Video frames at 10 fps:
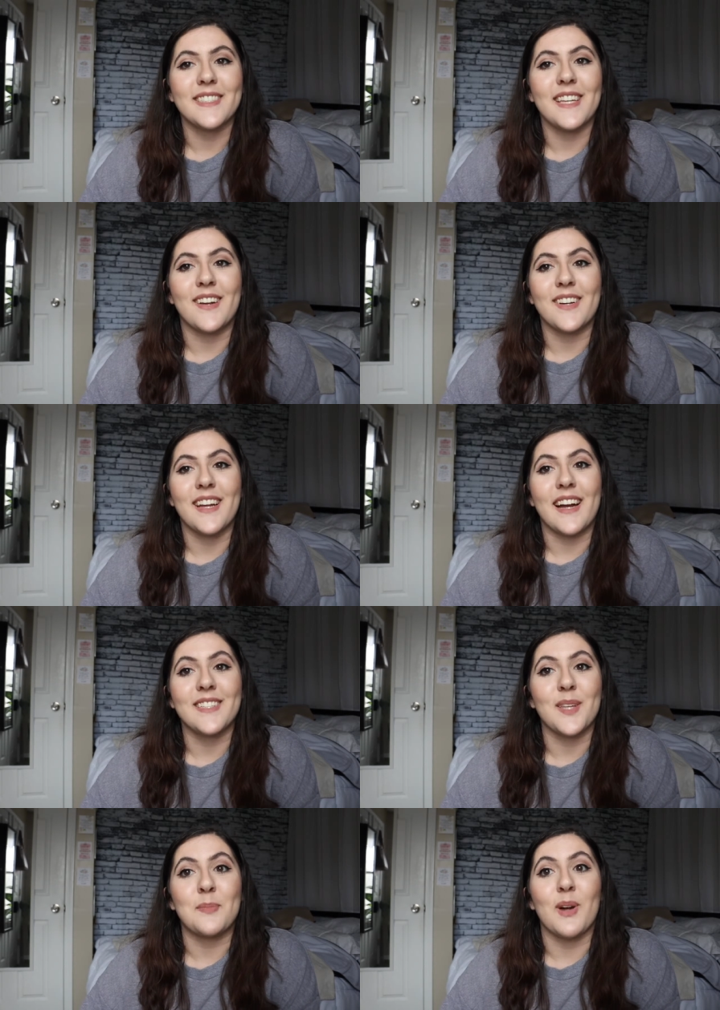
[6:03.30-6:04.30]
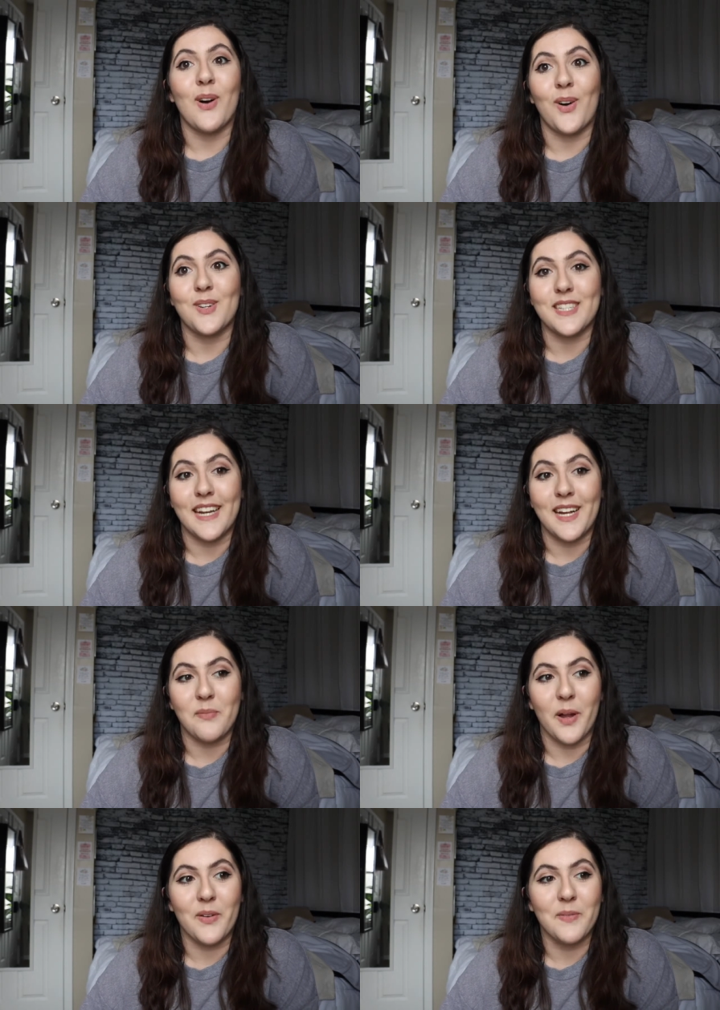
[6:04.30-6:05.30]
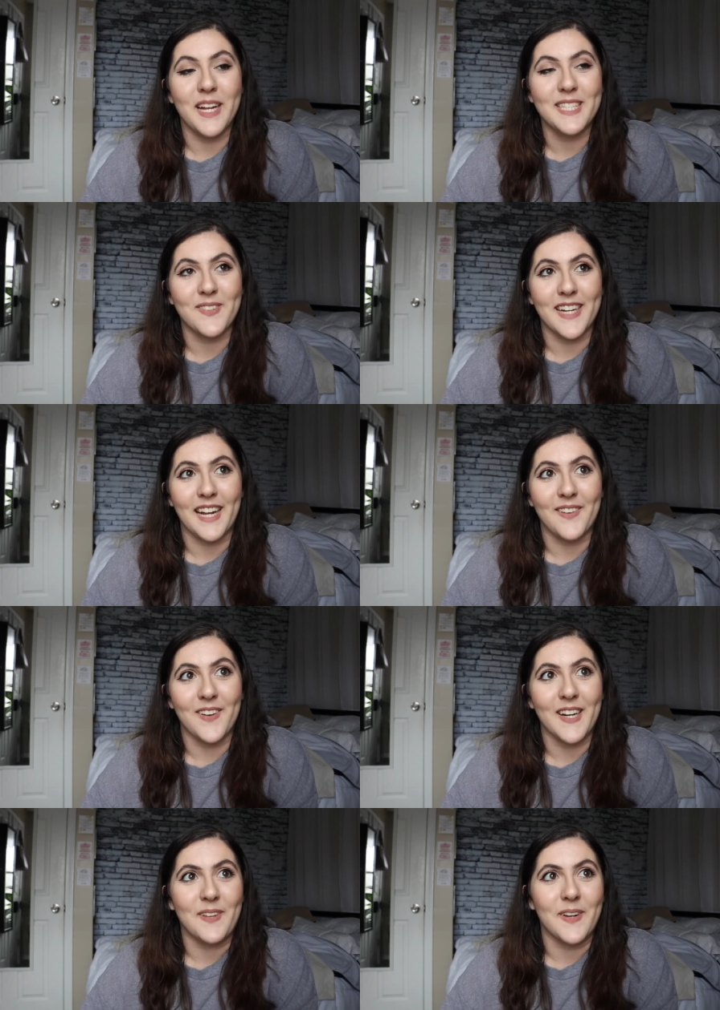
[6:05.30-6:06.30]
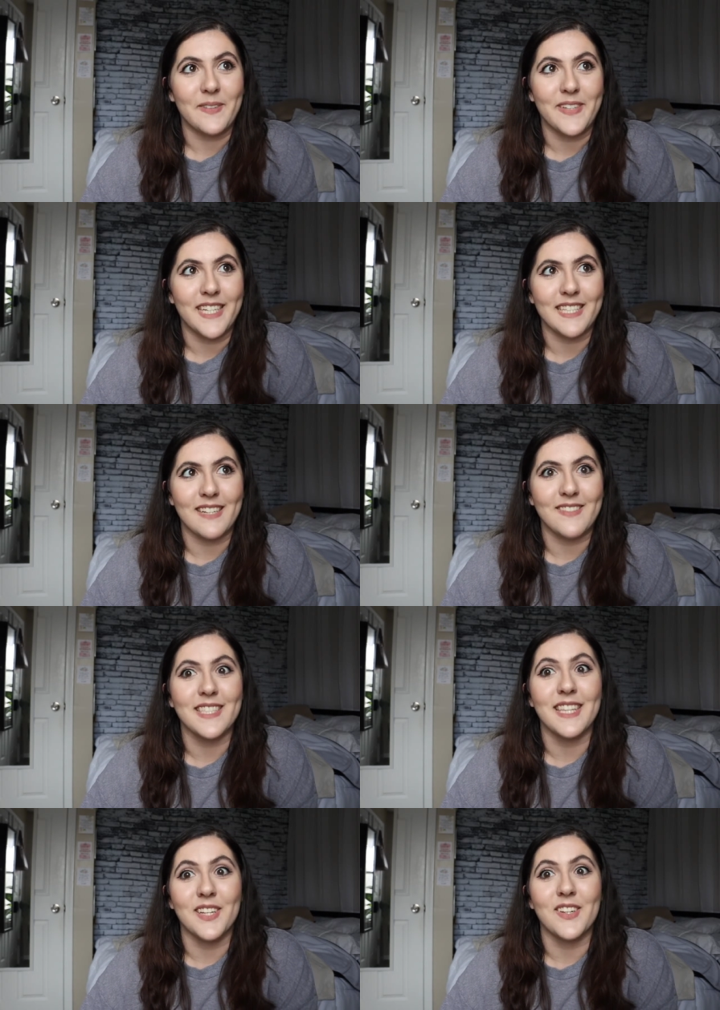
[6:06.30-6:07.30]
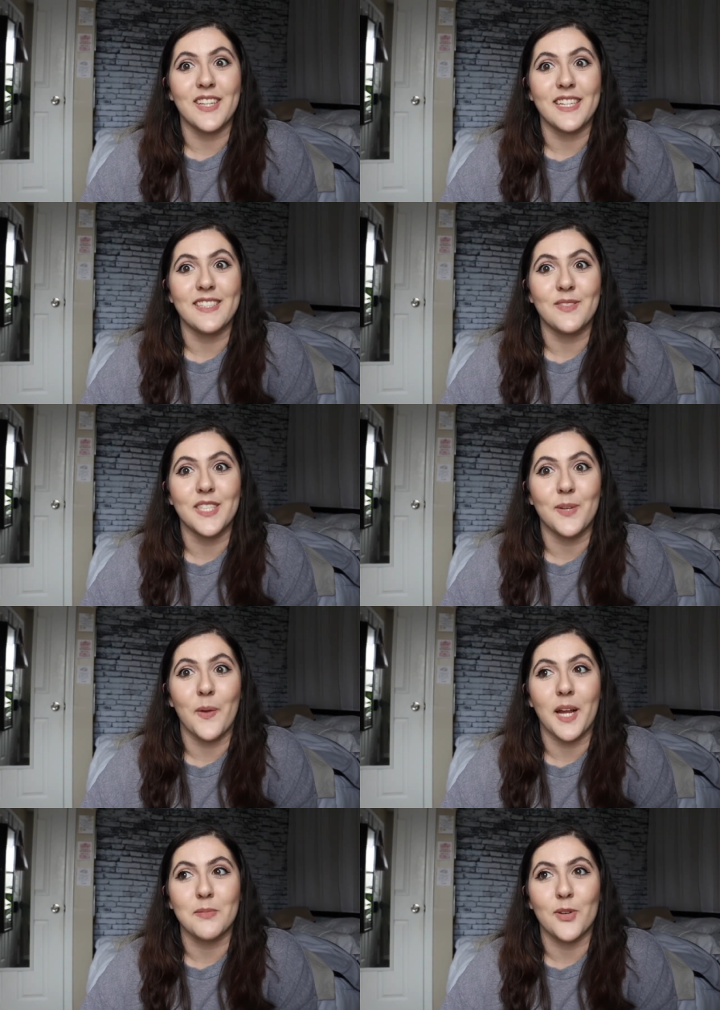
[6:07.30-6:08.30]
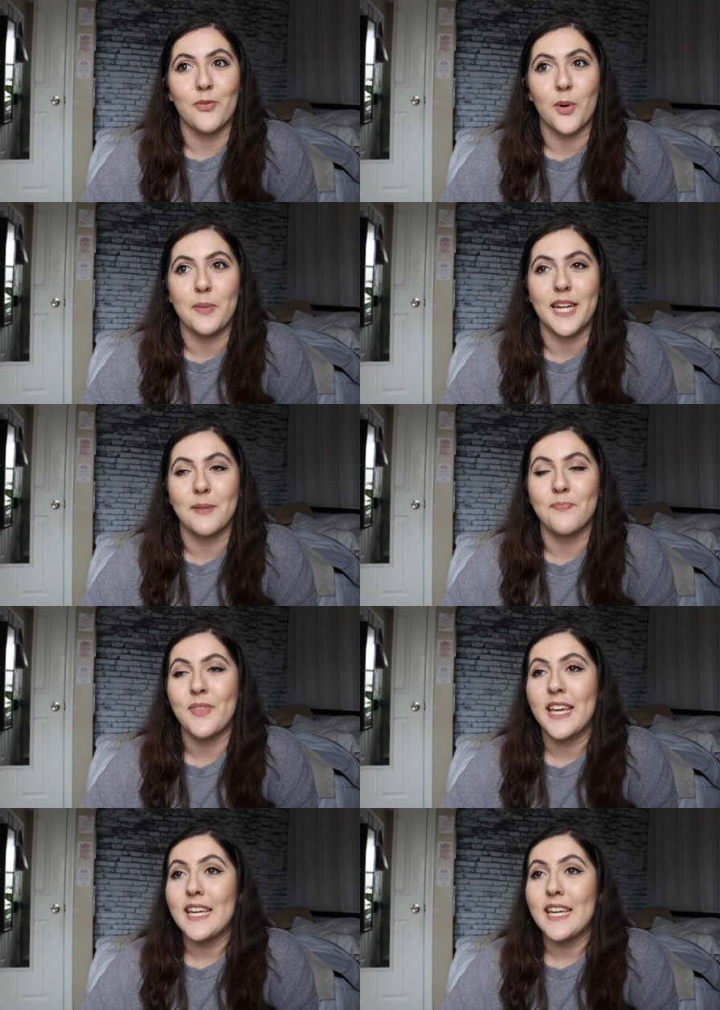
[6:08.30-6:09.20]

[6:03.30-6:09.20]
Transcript: on Saturday I slept all day and my roommates were kind of worried about me because I literally didn't wake up till 4 p.m